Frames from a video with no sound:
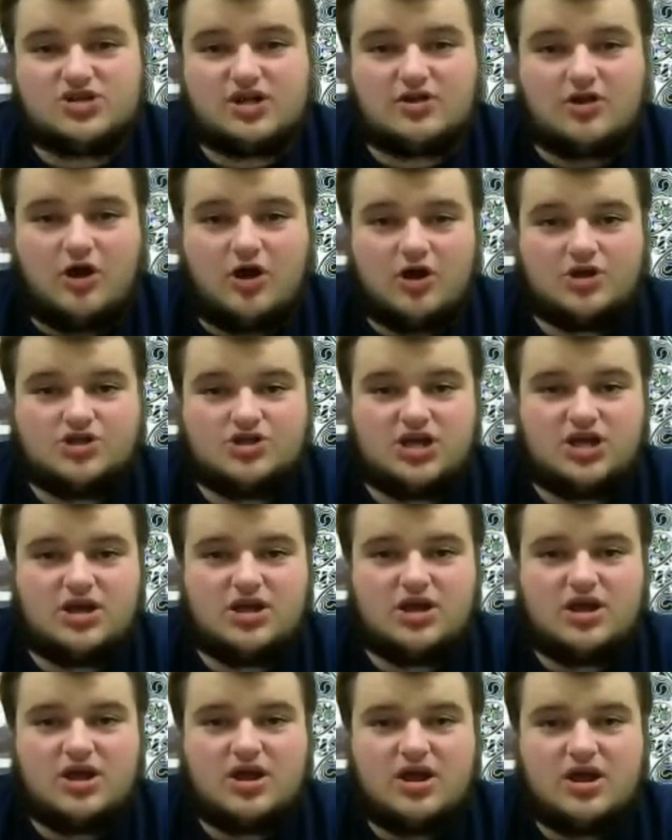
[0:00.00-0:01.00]

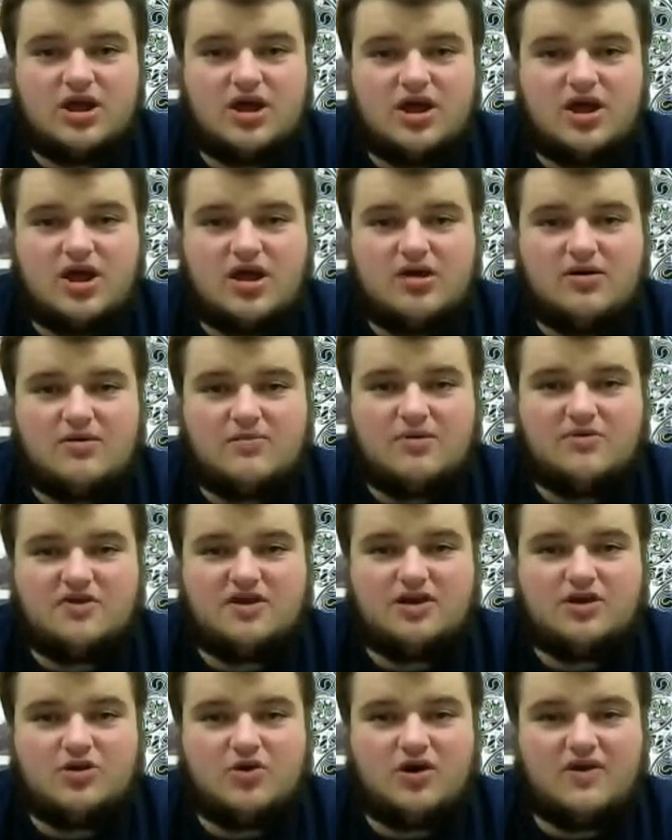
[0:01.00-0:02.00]
technology. But
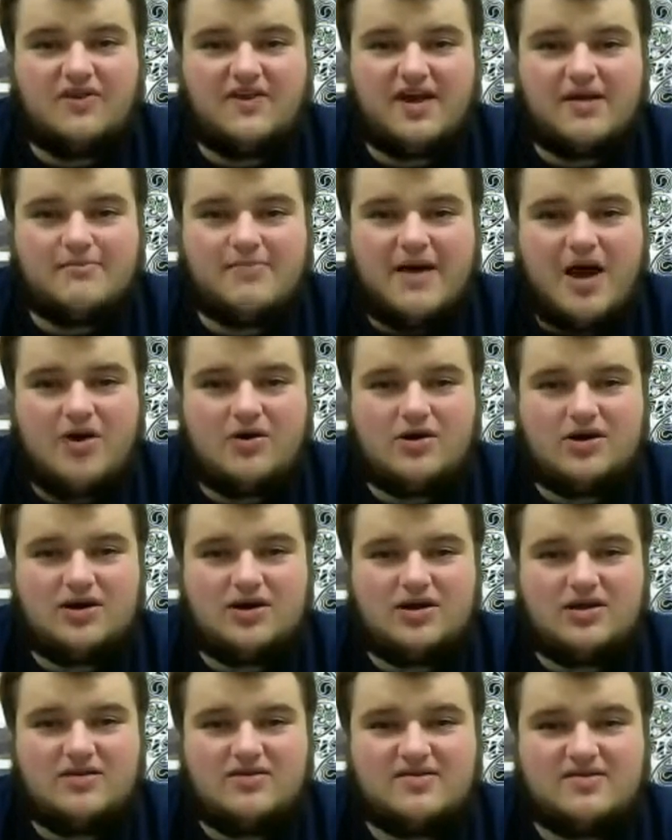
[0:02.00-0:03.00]
the annoying thing about it
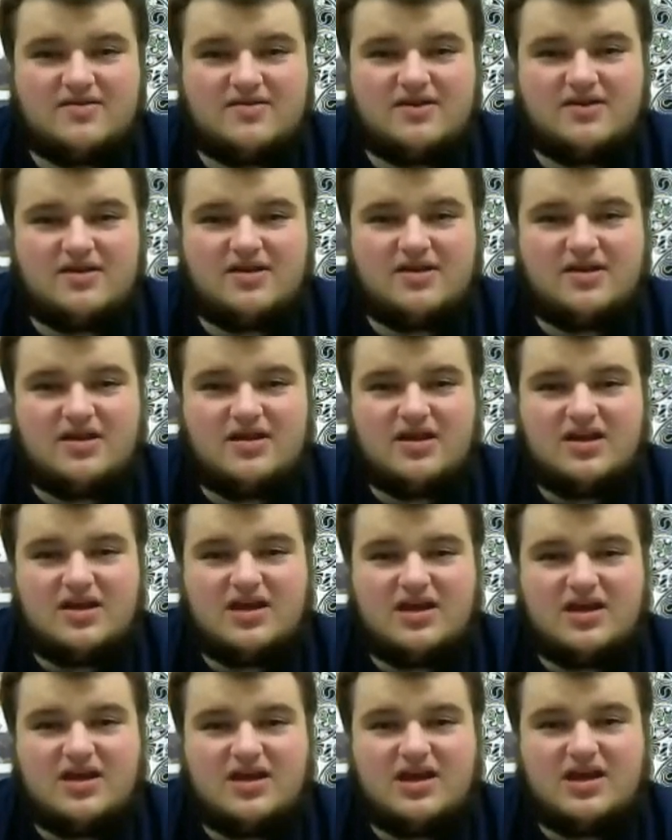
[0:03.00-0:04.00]
is,
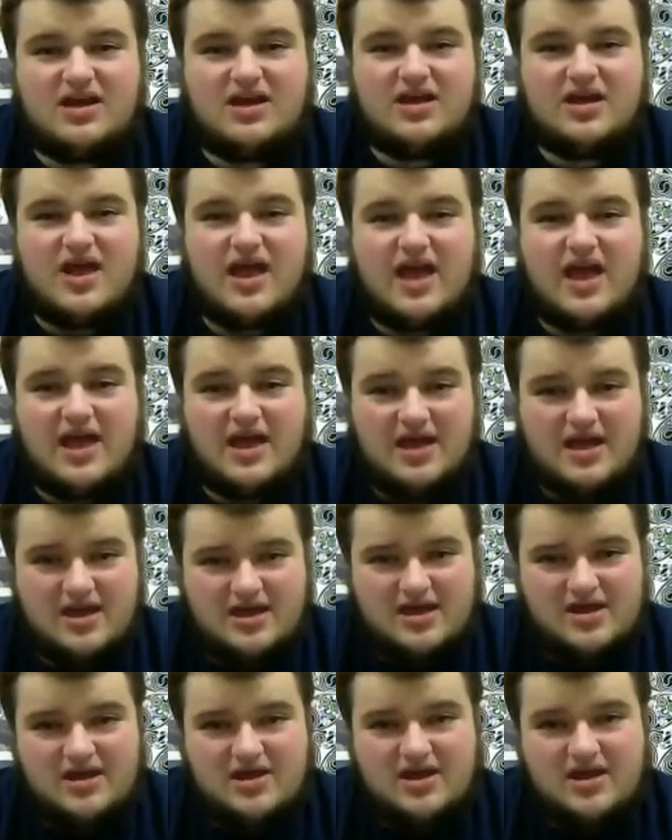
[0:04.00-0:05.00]

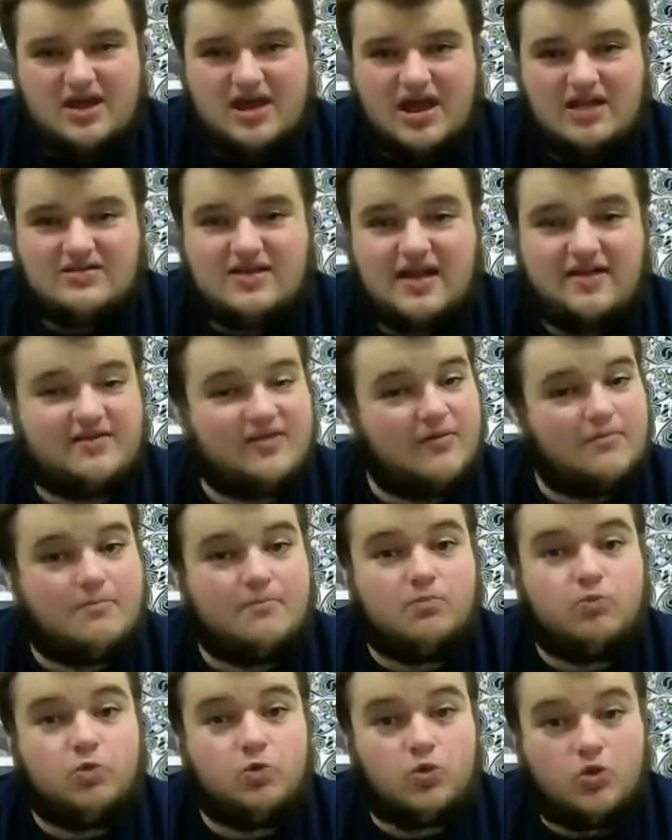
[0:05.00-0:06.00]
A, it takes a
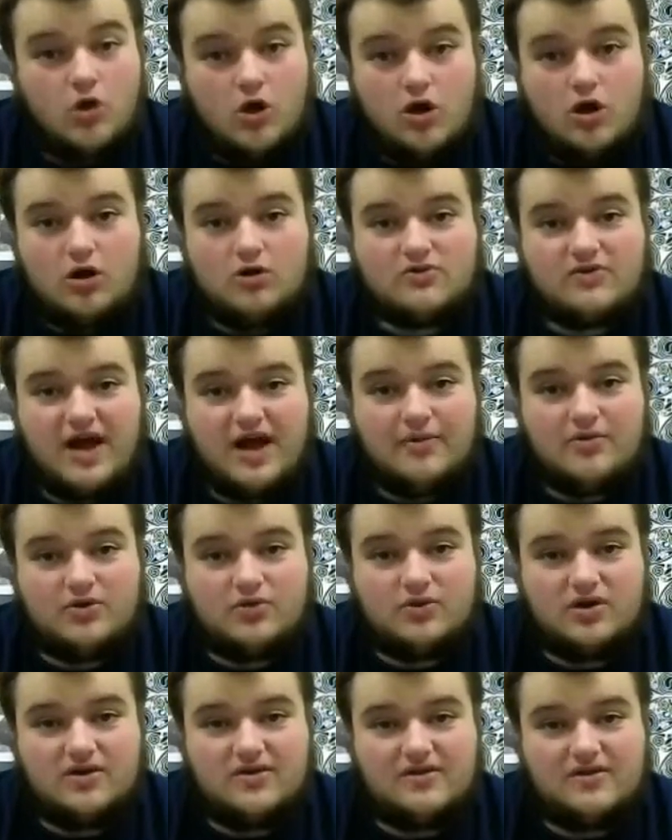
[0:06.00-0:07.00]
long time to
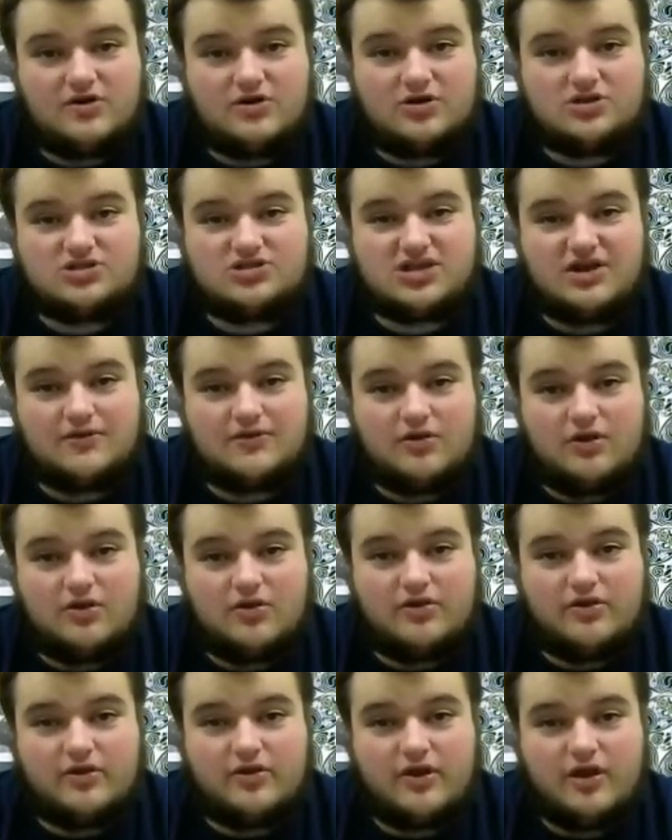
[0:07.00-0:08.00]
research
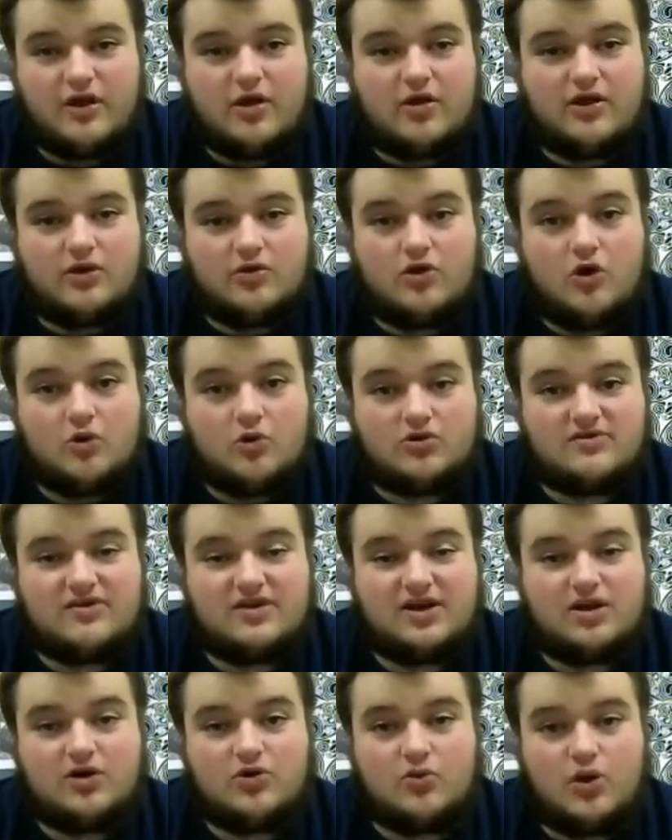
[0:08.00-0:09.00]
several of the lower
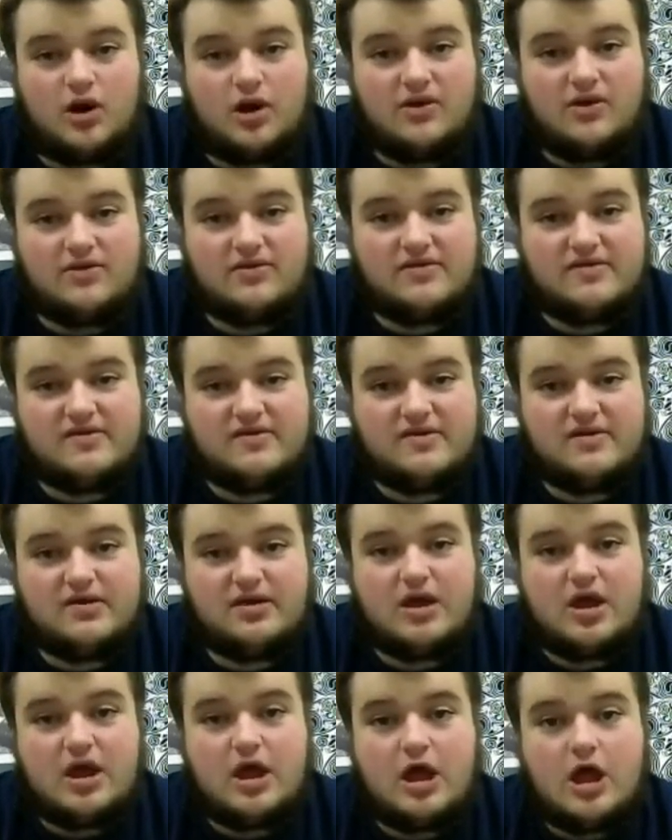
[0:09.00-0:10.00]
tier ones.
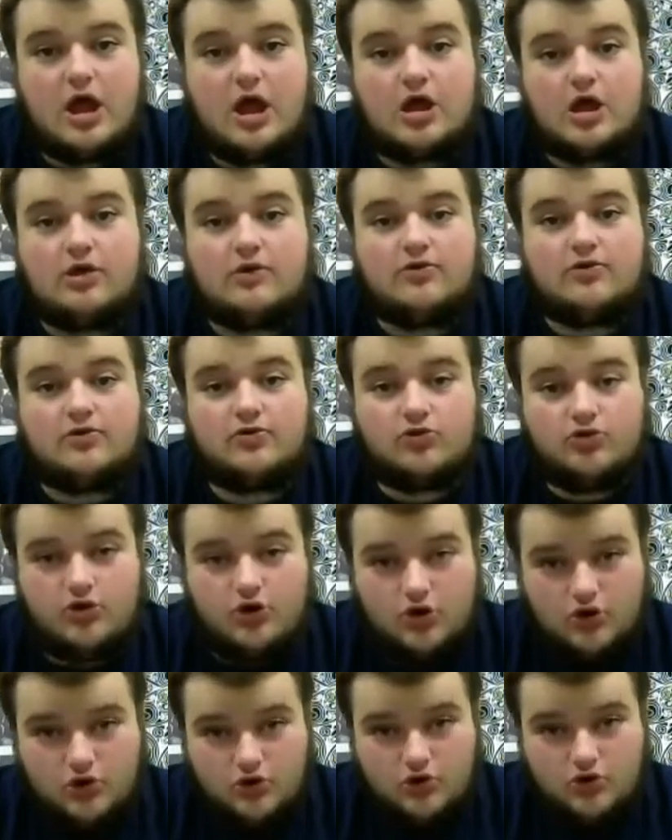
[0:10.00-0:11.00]

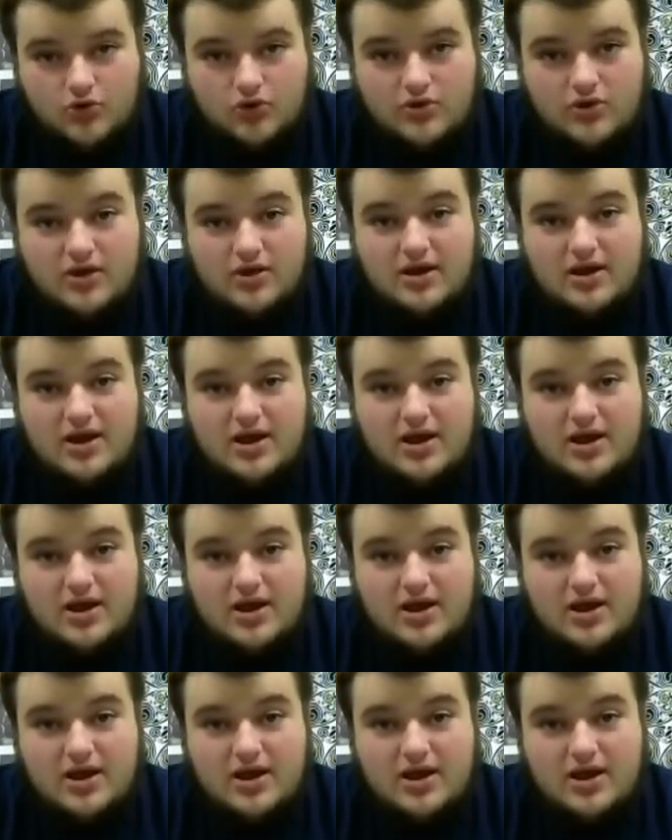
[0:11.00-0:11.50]
2,